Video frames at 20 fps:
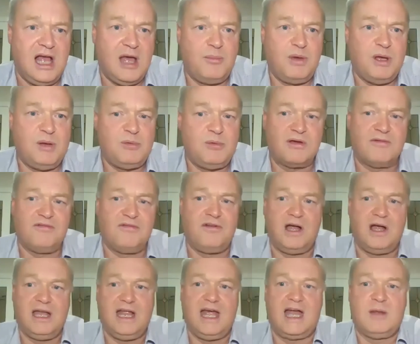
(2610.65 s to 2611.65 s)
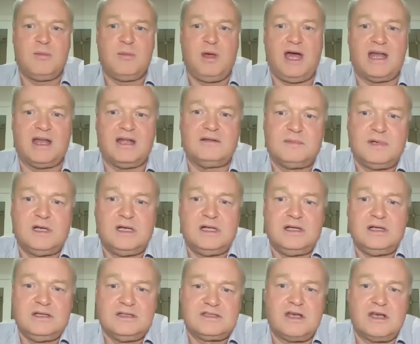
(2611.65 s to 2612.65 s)
and people can find out about it.
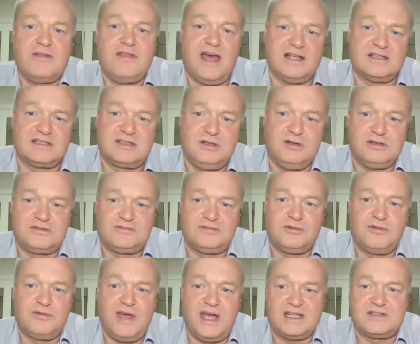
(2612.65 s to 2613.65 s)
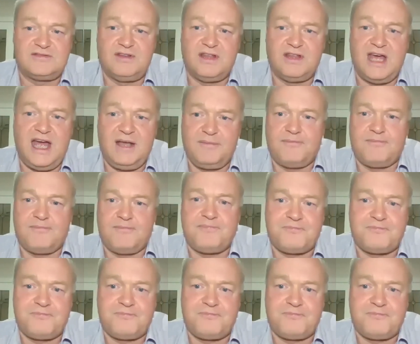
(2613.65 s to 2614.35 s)
So that's useful. Thanks for that.